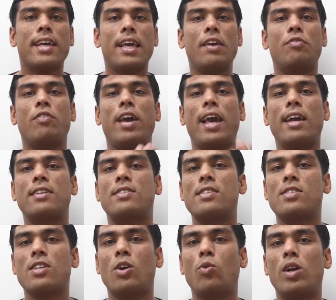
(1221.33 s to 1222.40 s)
If x
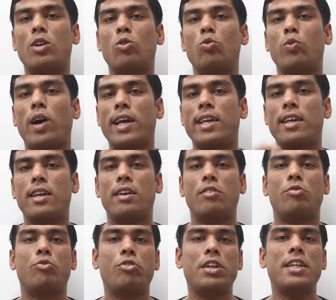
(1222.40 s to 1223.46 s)
is equal to y,
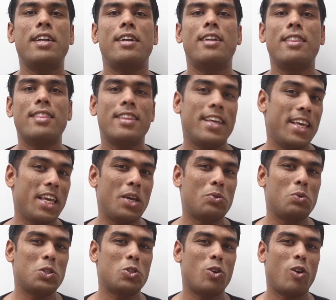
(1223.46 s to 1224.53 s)
feed it in the
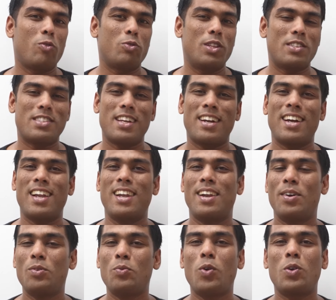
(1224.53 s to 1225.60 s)
equation of the
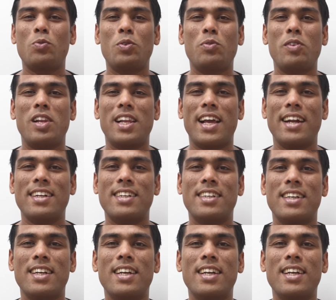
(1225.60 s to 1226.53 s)
circle. What we will get?